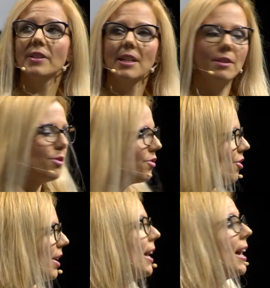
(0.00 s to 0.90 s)

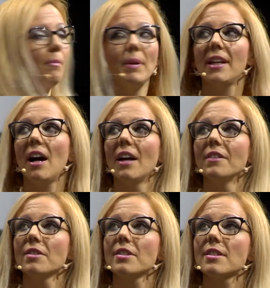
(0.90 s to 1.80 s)
industry, and many
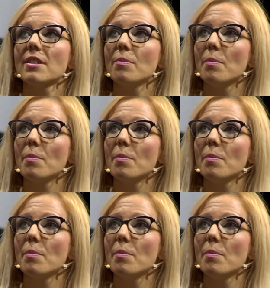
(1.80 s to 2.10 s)
others.